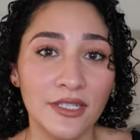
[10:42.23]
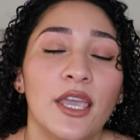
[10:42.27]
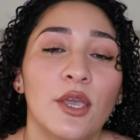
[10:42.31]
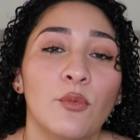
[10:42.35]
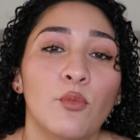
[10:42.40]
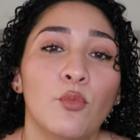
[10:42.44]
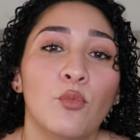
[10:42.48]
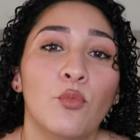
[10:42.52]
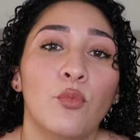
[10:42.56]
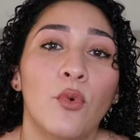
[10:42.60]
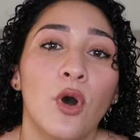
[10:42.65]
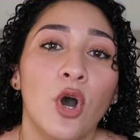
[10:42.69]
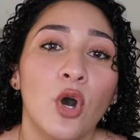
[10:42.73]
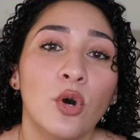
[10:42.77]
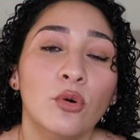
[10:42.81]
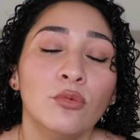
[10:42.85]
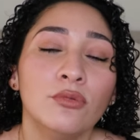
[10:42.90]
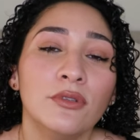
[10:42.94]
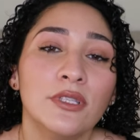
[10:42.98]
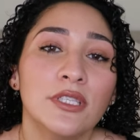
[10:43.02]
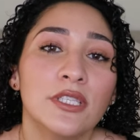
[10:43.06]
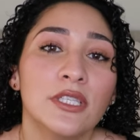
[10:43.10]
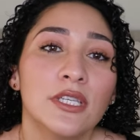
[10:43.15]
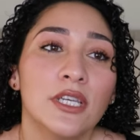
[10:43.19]
It
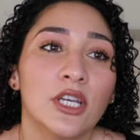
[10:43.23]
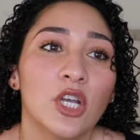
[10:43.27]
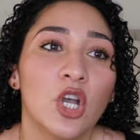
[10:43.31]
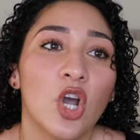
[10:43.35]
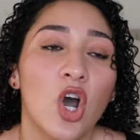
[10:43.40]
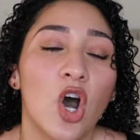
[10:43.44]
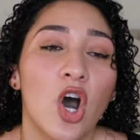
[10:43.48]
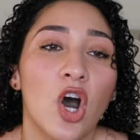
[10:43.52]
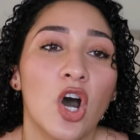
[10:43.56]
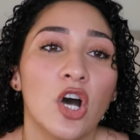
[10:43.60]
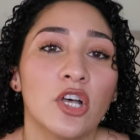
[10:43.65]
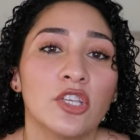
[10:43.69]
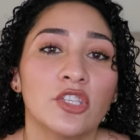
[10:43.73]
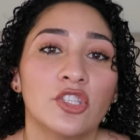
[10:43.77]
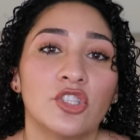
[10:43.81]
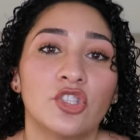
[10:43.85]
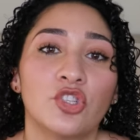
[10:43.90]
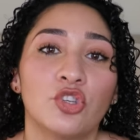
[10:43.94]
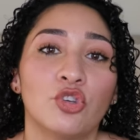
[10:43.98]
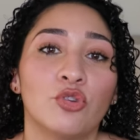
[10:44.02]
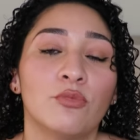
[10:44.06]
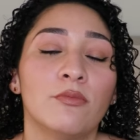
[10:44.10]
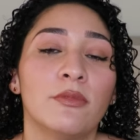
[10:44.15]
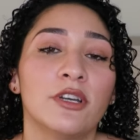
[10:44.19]
won't cause
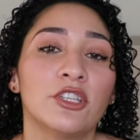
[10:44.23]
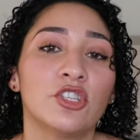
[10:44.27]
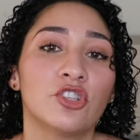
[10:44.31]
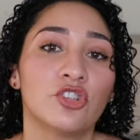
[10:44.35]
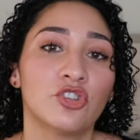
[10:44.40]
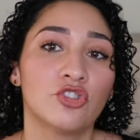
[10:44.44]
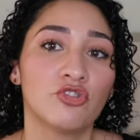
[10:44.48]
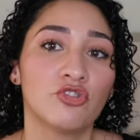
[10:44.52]
too much